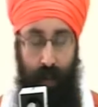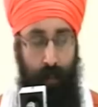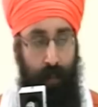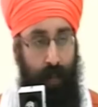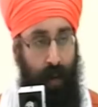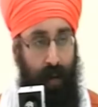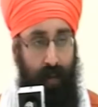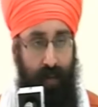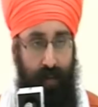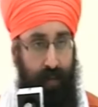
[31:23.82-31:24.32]

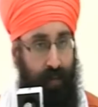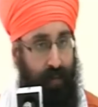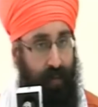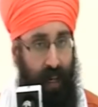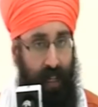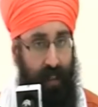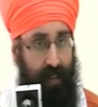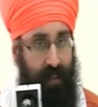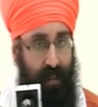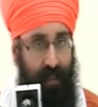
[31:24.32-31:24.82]
Both
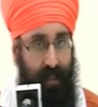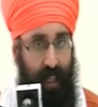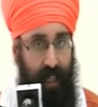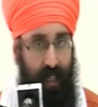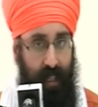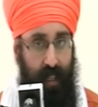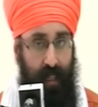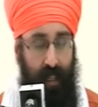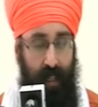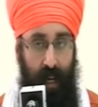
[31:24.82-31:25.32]
friends are
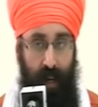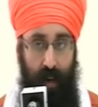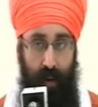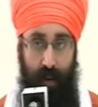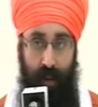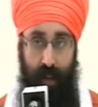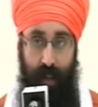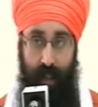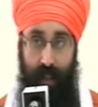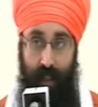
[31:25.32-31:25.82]
thinking
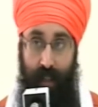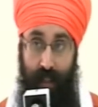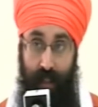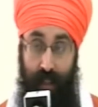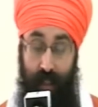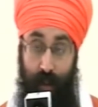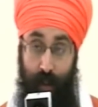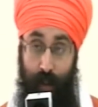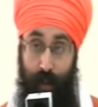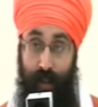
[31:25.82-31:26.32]
now,
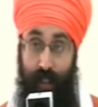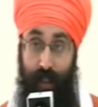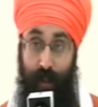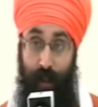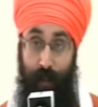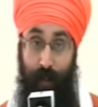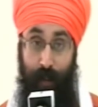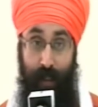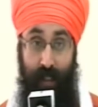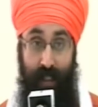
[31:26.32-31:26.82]
Guruji
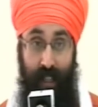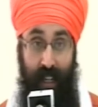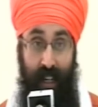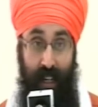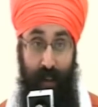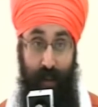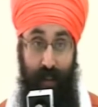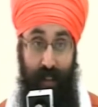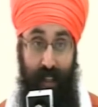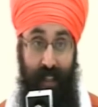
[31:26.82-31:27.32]
hun puch
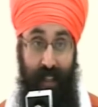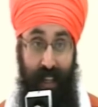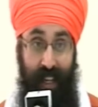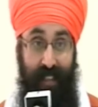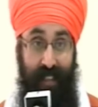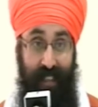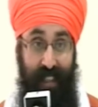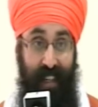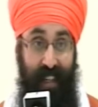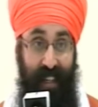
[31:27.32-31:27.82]
laya, hun ta
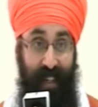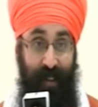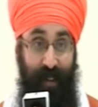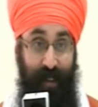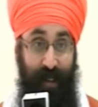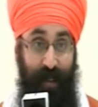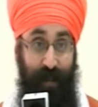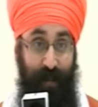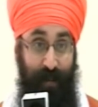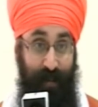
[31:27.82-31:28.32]
test aage,
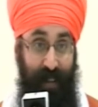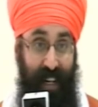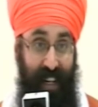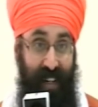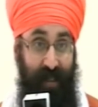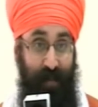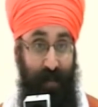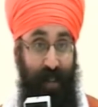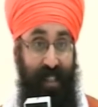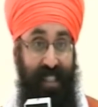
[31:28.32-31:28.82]
hun ta
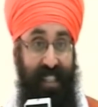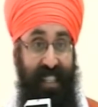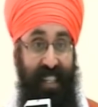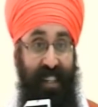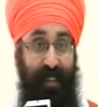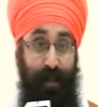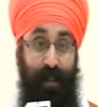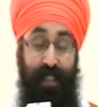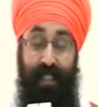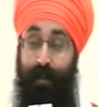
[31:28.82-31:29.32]
Maharaj puch
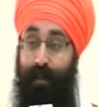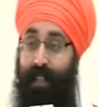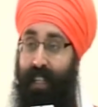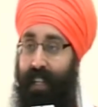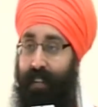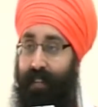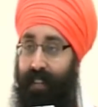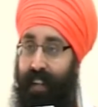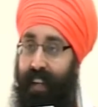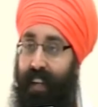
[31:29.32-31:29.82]
de, what shall we
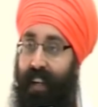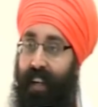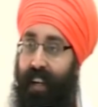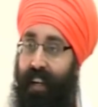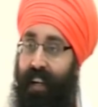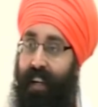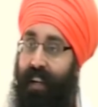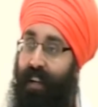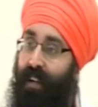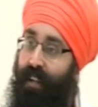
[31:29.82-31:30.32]
give?
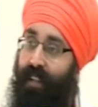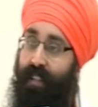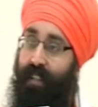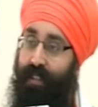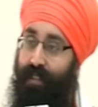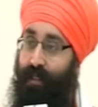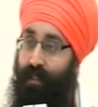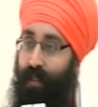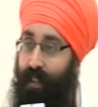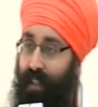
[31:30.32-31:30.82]

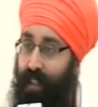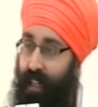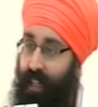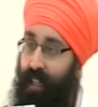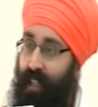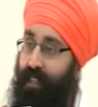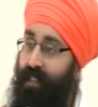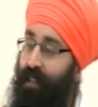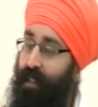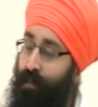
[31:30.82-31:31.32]
Stood
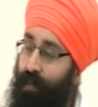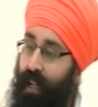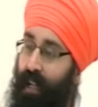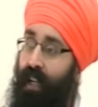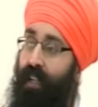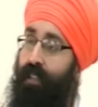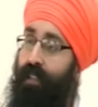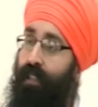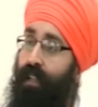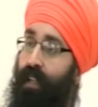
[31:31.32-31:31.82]
together and said,
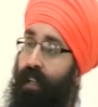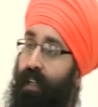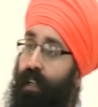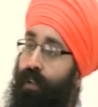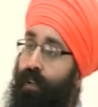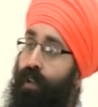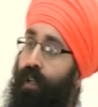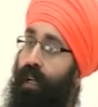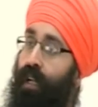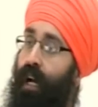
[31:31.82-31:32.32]
Maharaj,
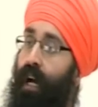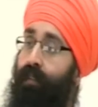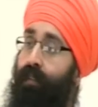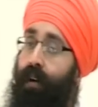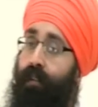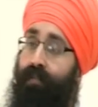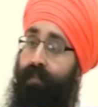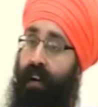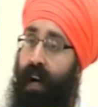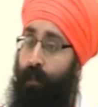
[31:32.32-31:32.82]
you can
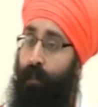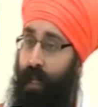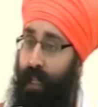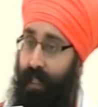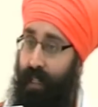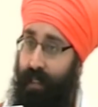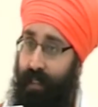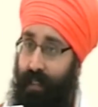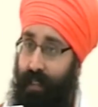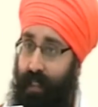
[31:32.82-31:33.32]
have our
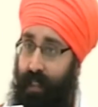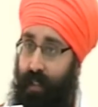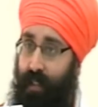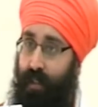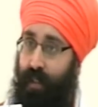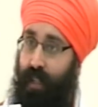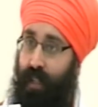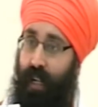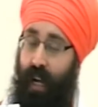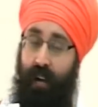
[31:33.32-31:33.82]
families,
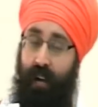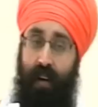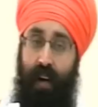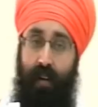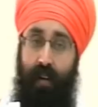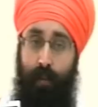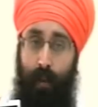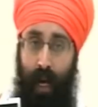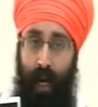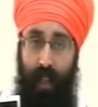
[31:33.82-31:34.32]
you can have
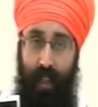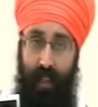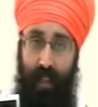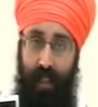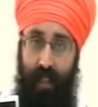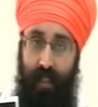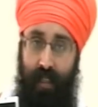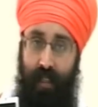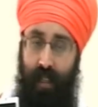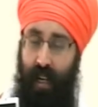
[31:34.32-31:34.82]
our
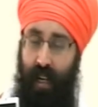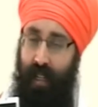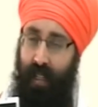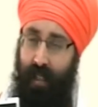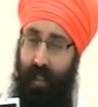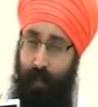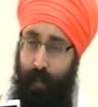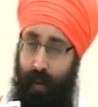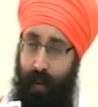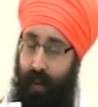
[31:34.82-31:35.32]
wealth,
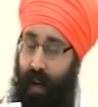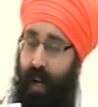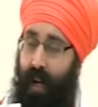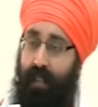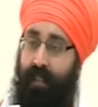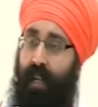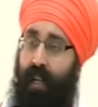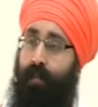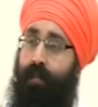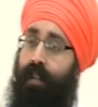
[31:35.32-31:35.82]
tan,
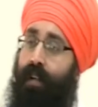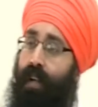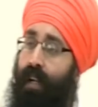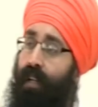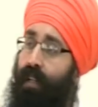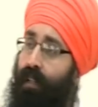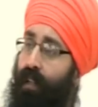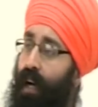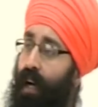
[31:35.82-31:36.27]
parwar, sab thada